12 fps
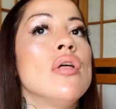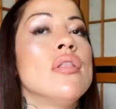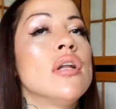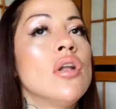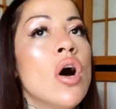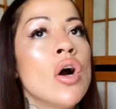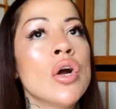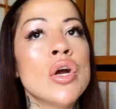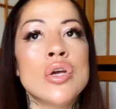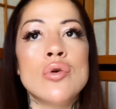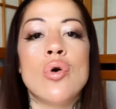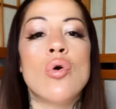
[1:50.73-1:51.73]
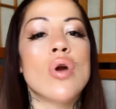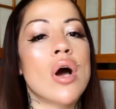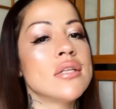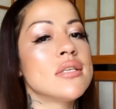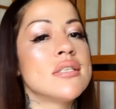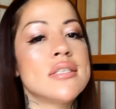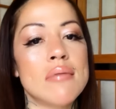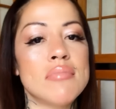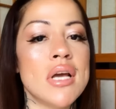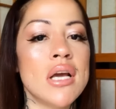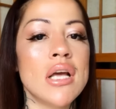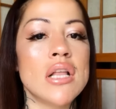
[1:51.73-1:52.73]
the longer you hold on to
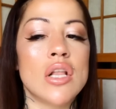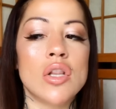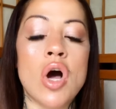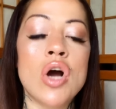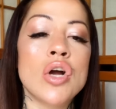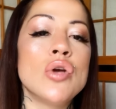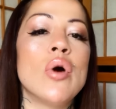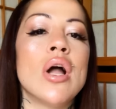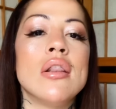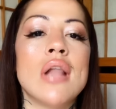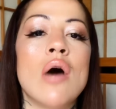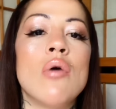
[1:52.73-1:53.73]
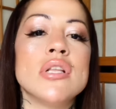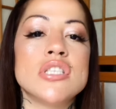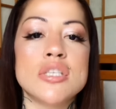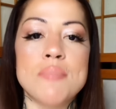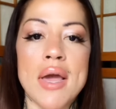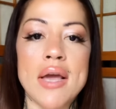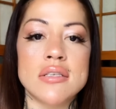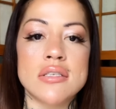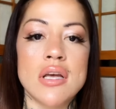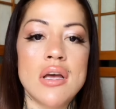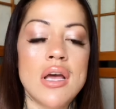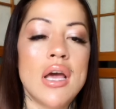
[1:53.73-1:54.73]
something, the longer you allow it
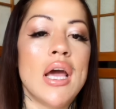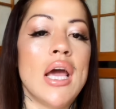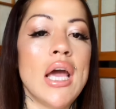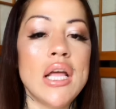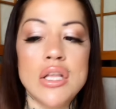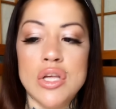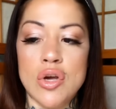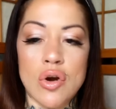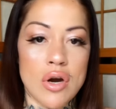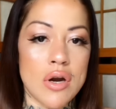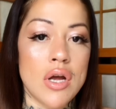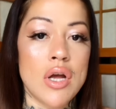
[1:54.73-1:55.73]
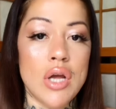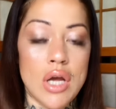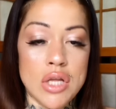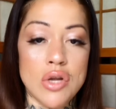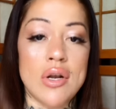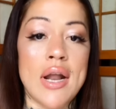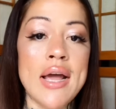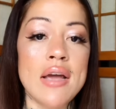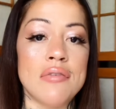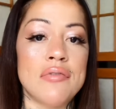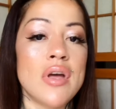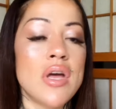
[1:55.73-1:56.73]
space in your
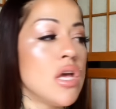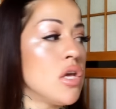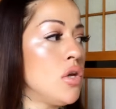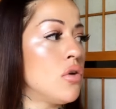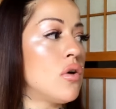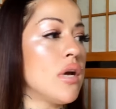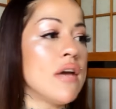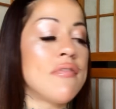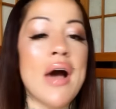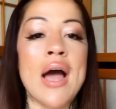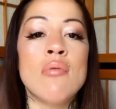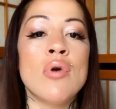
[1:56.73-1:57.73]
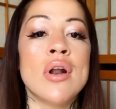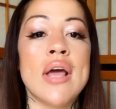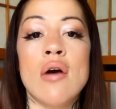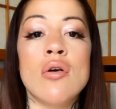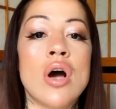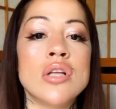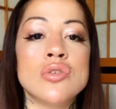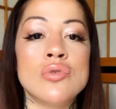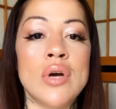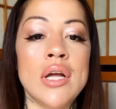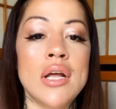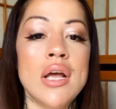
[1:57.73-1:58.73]
life. If I were to hold on
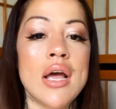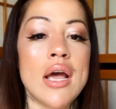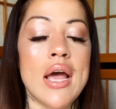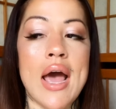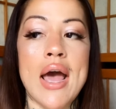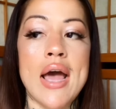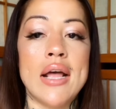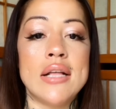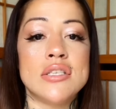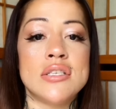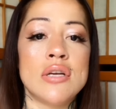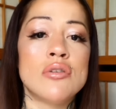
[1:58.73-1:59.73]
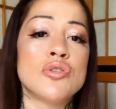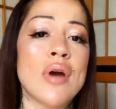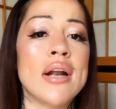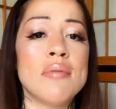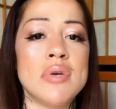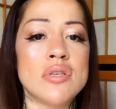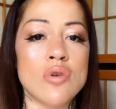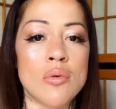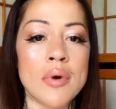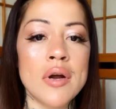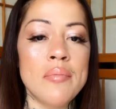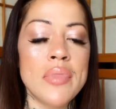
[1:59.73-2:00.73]
to it and still try to be
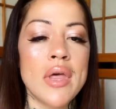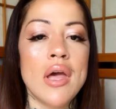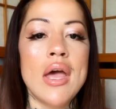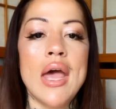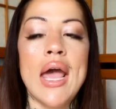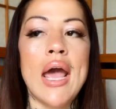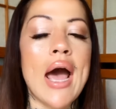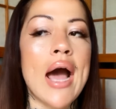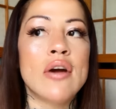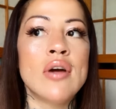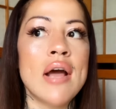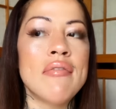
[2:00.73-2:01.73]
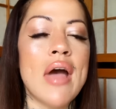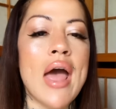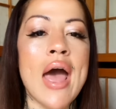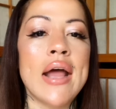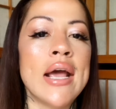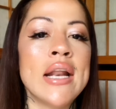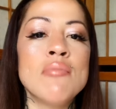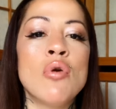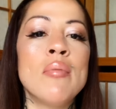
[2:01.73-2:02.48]
sober, I could have at any